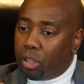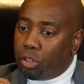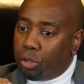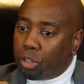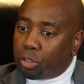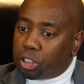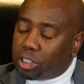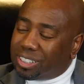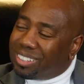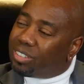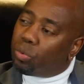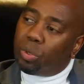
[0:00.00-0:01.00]
you're
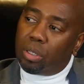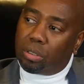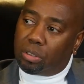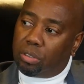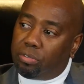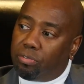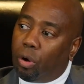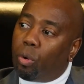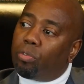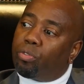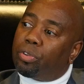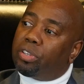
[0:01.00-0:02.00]
still willing to
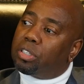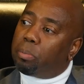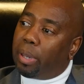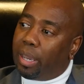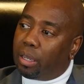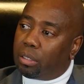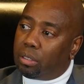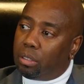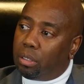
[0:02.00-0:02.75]
vote for this man